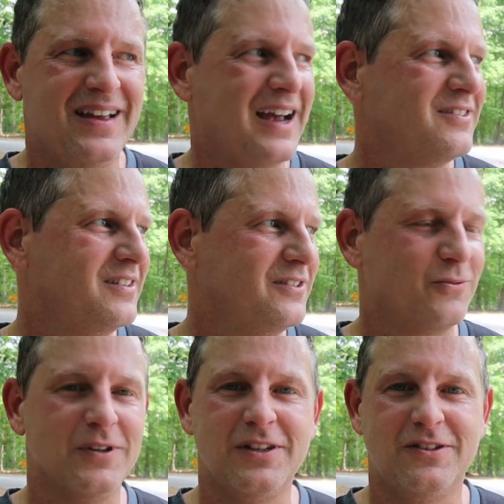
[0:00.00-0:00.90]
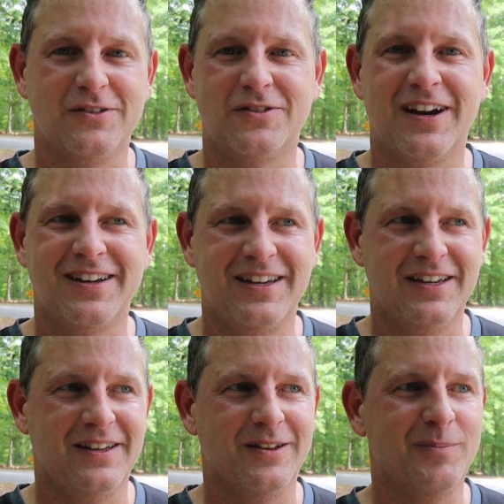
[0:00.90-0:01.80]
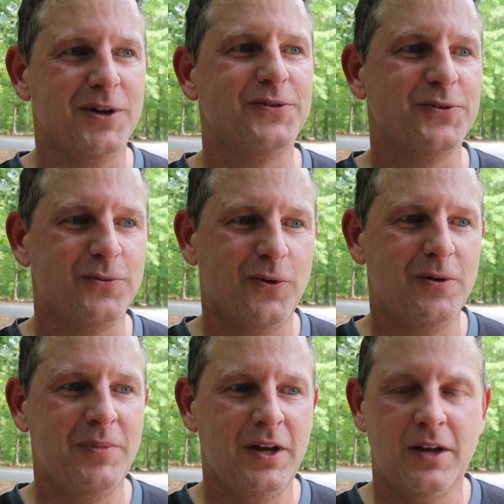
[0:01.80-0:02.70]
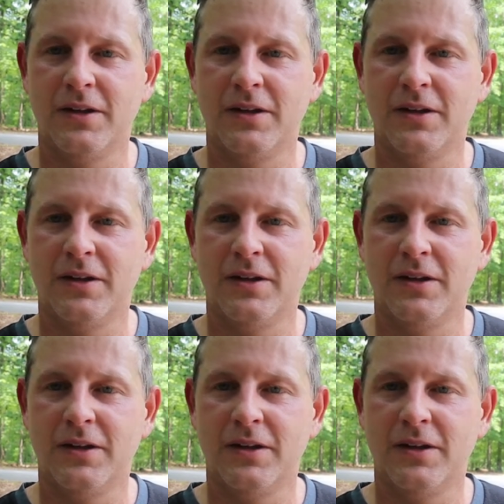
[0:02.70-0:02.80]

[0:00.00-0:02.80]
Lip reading: Actually, it's really just trying to get the muscles warm.